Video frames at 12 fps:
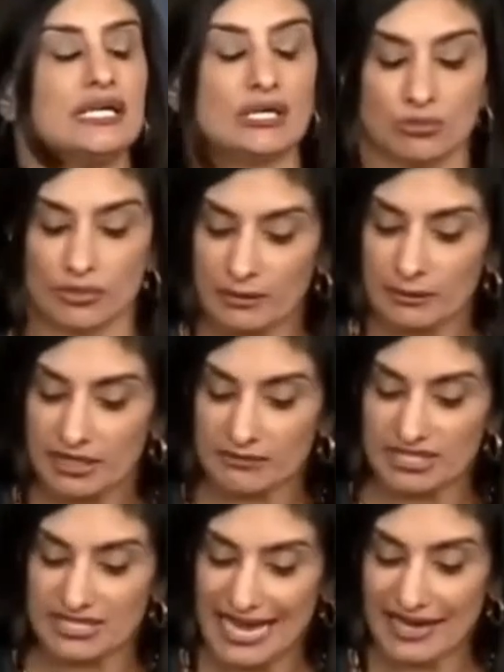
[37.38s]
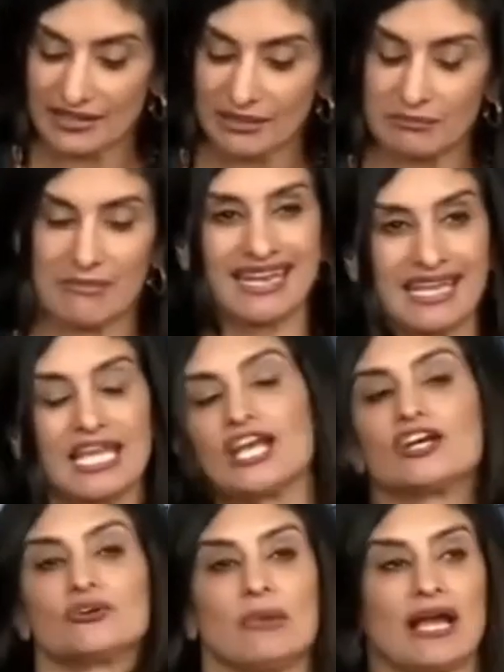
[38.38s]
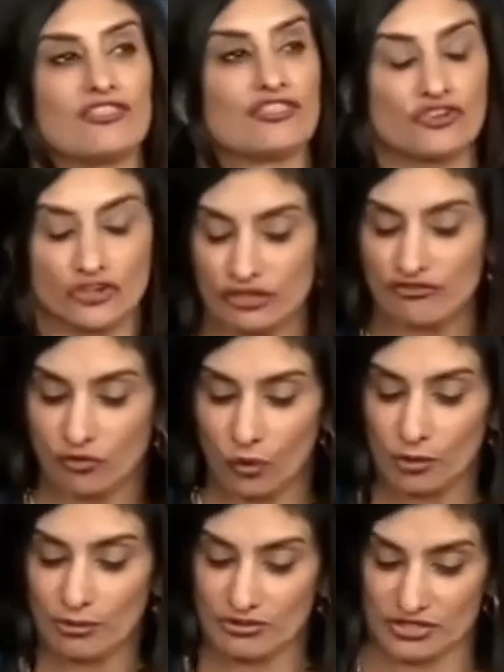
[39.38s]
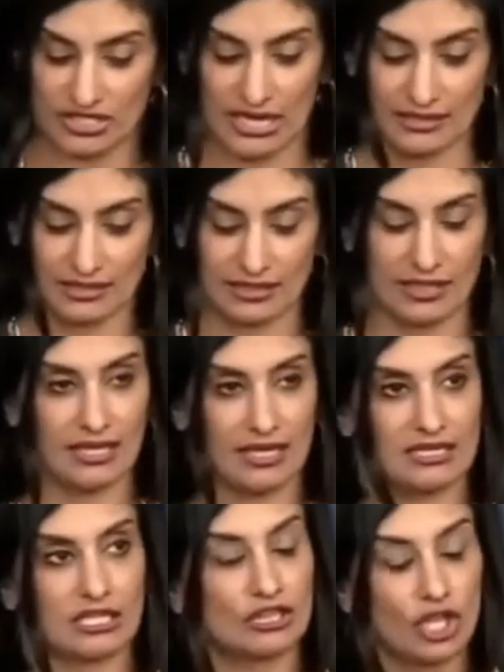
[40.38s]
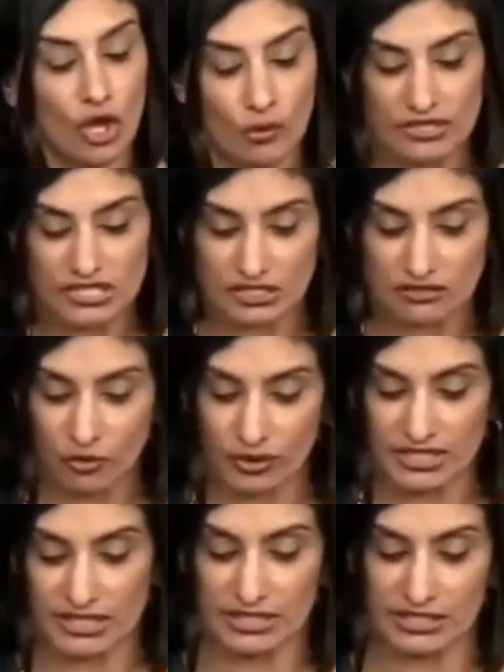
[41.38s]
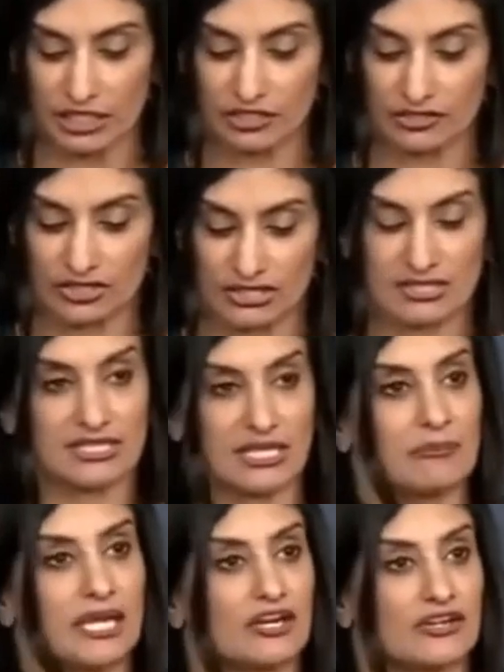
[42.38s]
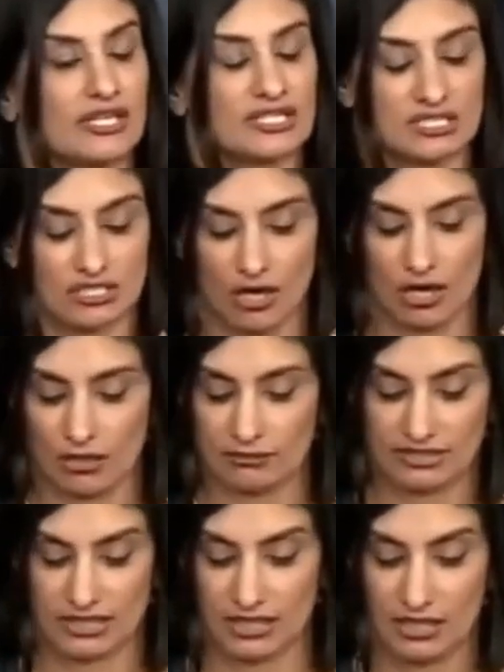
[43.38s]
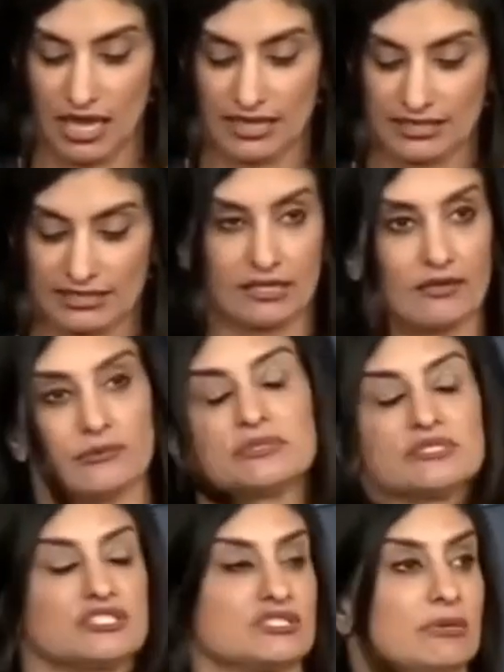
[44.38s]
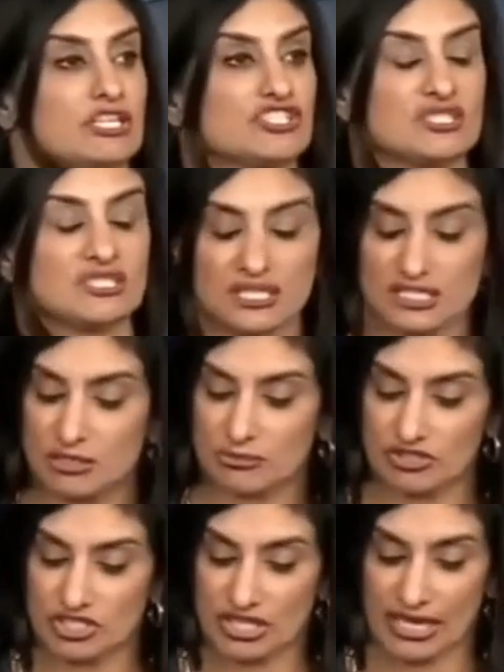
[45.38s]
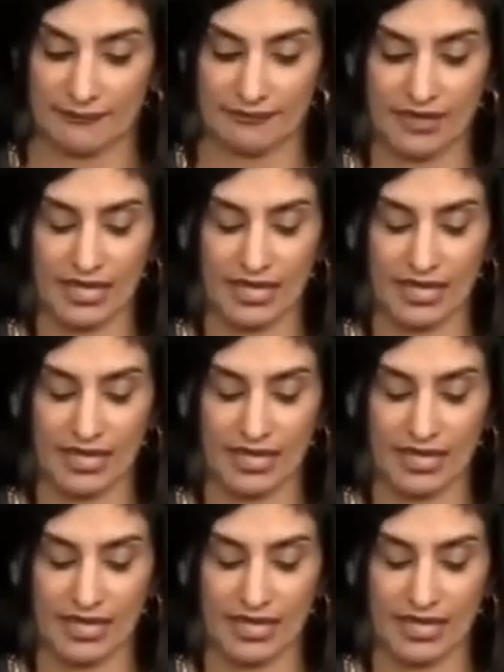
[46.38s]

Premiums down in Medicare by 34%, the lowest in 14 years, and some areas saw declines almost as much as 60%.